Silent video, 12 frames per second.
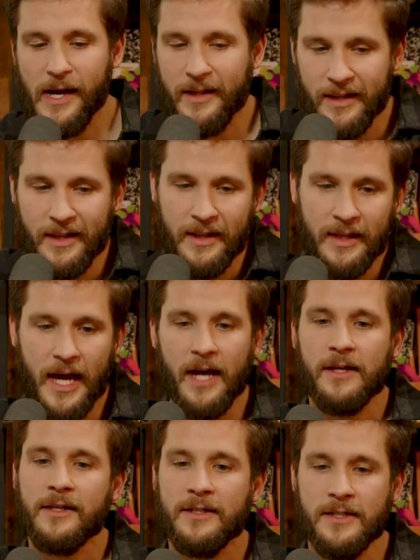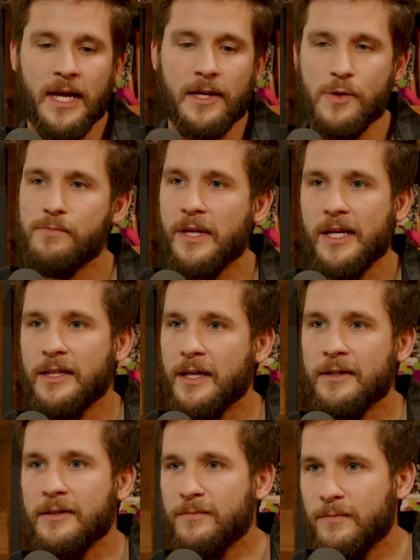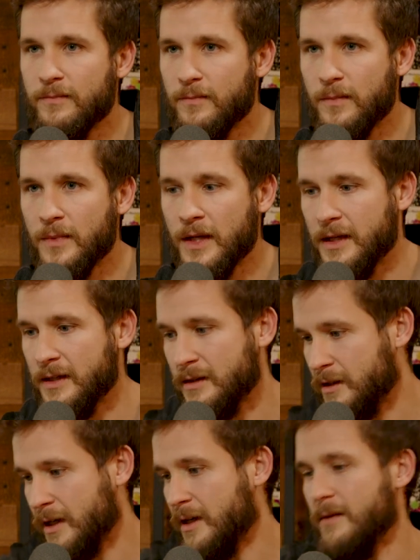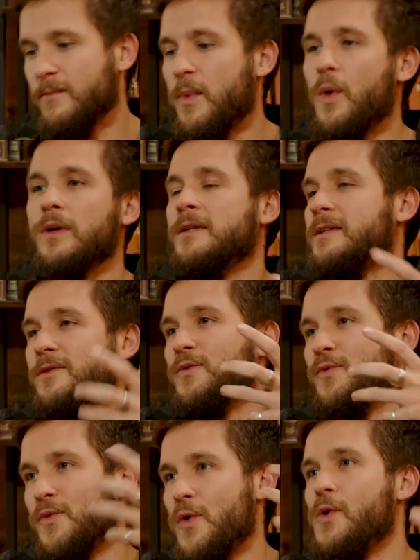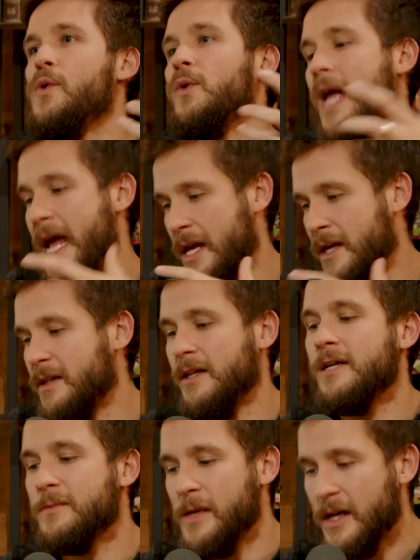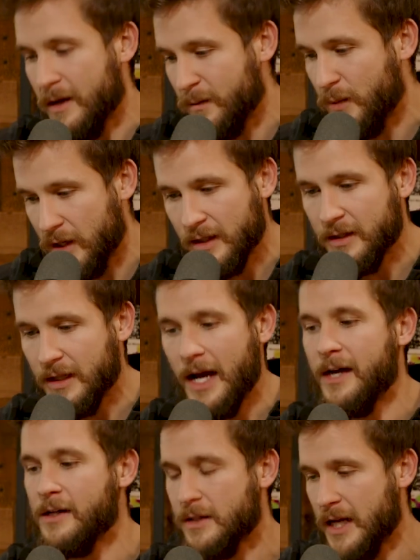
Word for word: about that because yeah, you played like a uh, like an important role and a lesbian on Pretty Little Liars